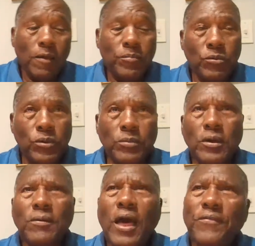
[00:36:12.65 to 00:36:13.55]
But
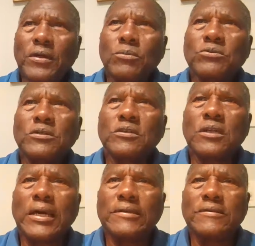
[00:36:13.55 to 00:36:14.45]
I think it was into the
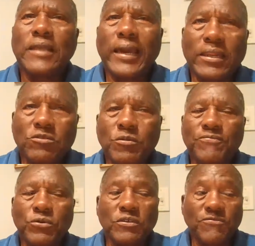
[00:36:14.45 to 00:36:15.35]
1980s
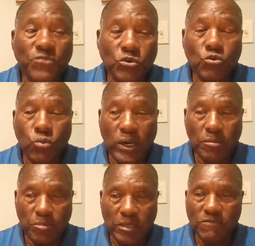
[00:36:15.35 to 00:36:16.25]
before the first
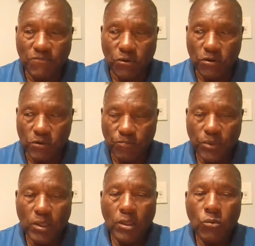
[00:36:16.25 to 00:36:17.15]
white man in Florida
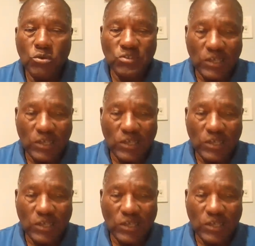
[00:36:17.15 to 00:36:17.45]
was